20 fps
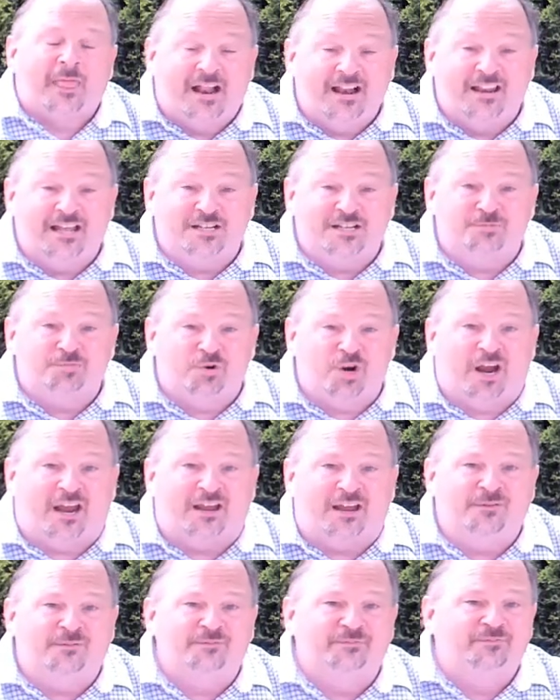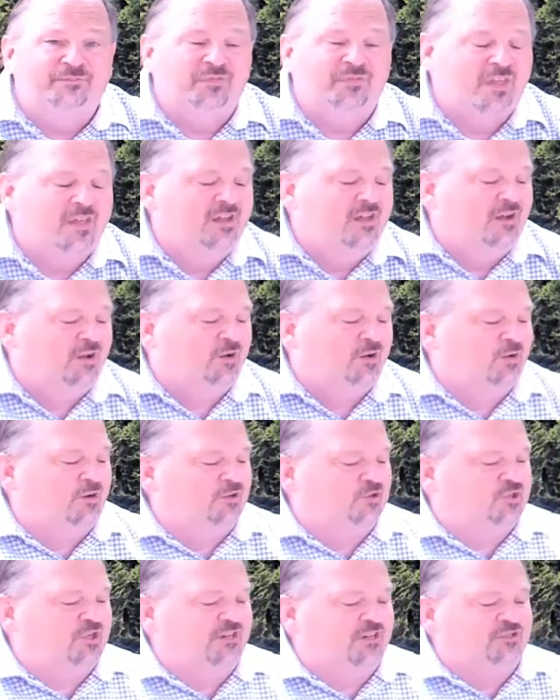Let's pray. Lord
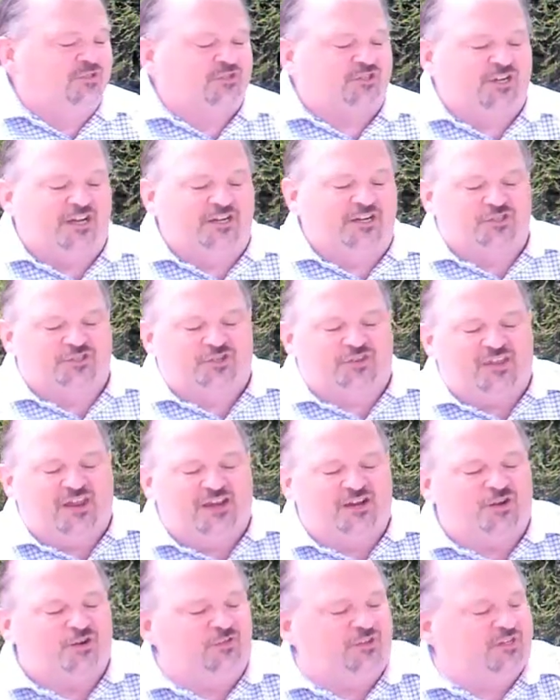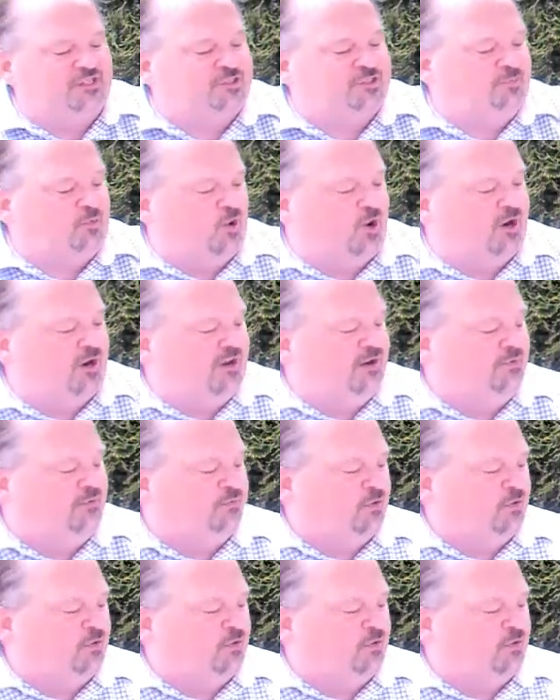Jesus, I just thank you this morning for